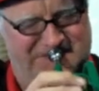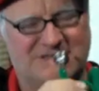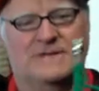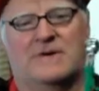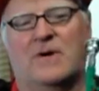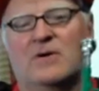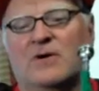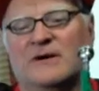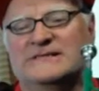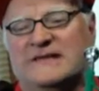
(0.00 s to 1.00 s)
So the whole
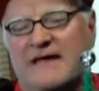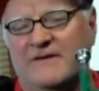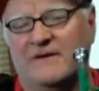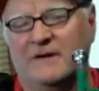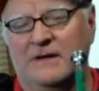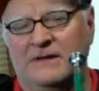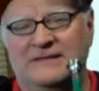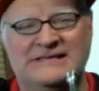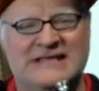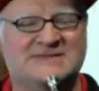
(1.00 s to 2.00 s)
chord together
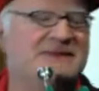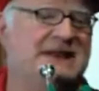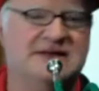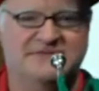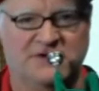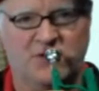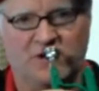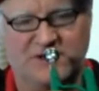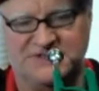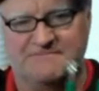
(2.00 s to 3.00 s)
contains many different
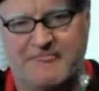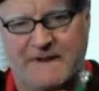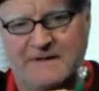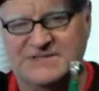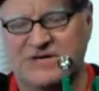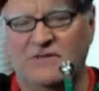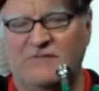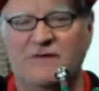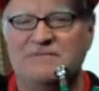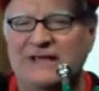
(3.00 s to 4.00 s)
chords. So if
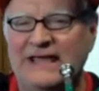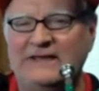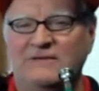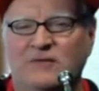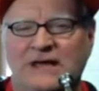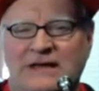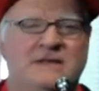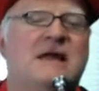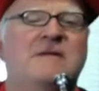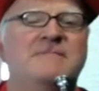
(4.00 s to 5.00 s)
we play it, we're getting
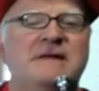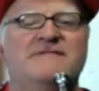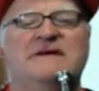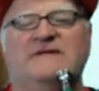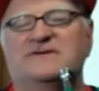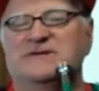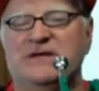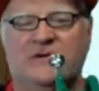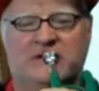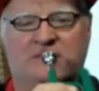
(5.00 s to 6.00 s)
a lot of benefit of just
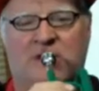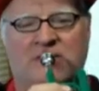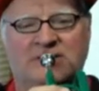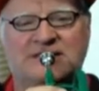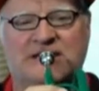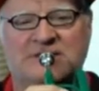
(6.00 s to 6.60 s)
hearing them all at the same